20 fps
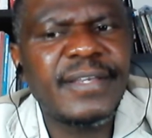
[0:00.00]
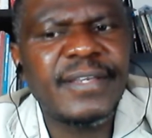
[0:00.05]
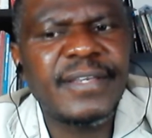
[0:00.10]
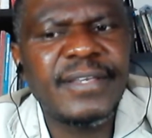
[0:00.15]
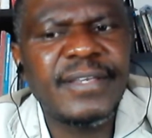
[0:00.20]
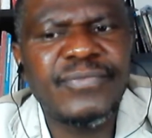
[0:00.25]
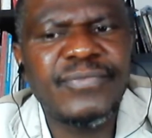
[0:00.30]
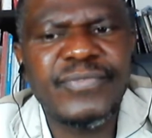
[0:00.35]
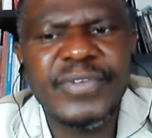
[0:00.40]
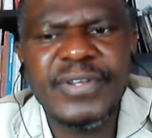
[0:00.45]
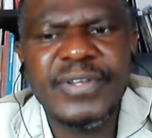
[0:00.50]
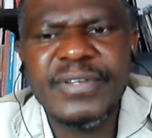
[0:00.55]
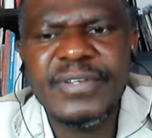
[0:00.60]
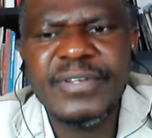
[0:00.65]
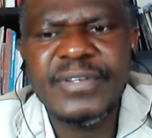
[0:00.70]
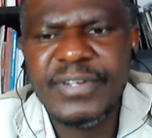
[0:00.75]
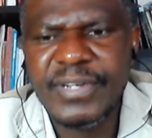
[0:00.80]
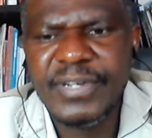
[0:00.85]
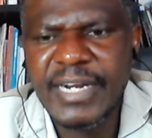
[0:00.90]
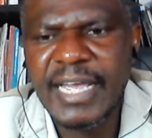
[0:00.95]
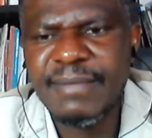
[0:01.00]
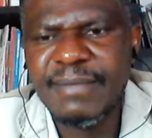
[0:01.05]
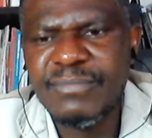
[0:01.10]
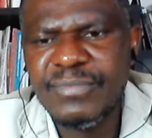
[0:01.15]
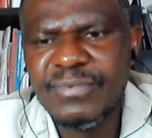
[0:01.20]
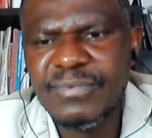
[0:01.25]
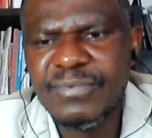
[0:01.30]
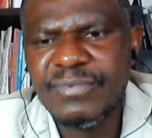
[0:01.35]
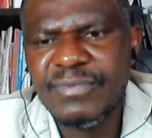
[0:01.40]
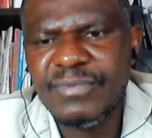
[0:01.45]
even
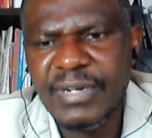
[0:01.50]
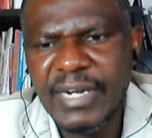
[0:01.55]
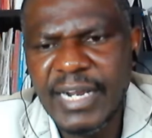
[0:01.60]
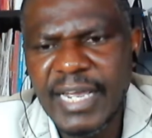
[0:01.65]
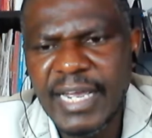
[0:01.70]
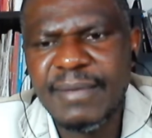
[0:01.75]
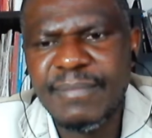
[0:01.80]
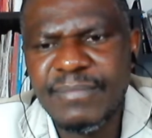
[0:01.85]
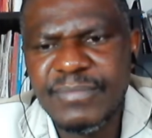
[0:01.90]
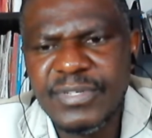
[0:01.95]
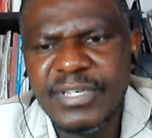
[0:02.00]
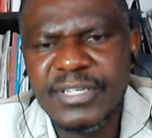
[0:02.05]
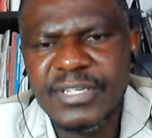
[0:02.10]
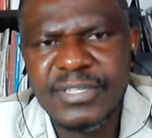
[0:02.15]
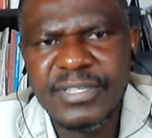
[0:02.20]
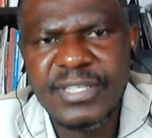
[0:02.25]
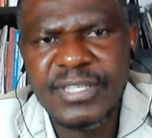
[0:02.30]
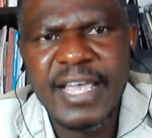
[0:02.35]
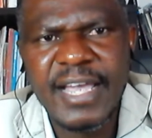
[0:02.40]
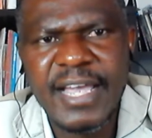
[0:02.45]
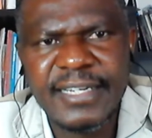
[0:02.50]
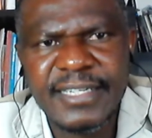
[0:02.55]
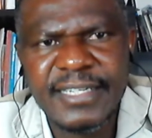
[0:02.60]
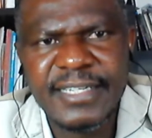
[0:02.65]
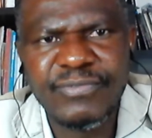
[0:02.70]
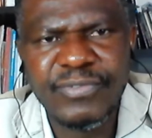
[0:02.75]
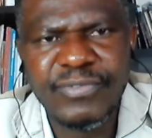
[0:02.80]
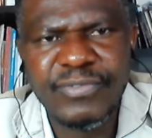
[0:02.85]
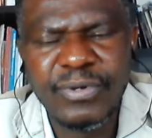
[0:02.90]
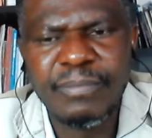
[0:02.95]
crimes as they are
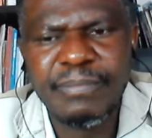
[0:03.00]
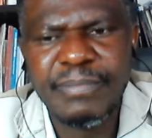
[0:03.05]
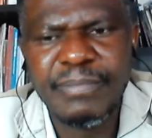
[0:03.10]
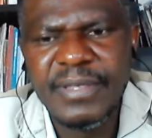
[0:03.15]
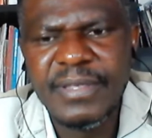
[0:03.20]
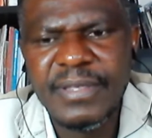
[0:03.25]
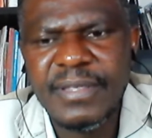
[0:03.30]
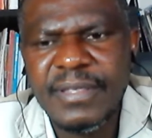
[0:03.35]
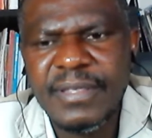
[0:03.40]
developing,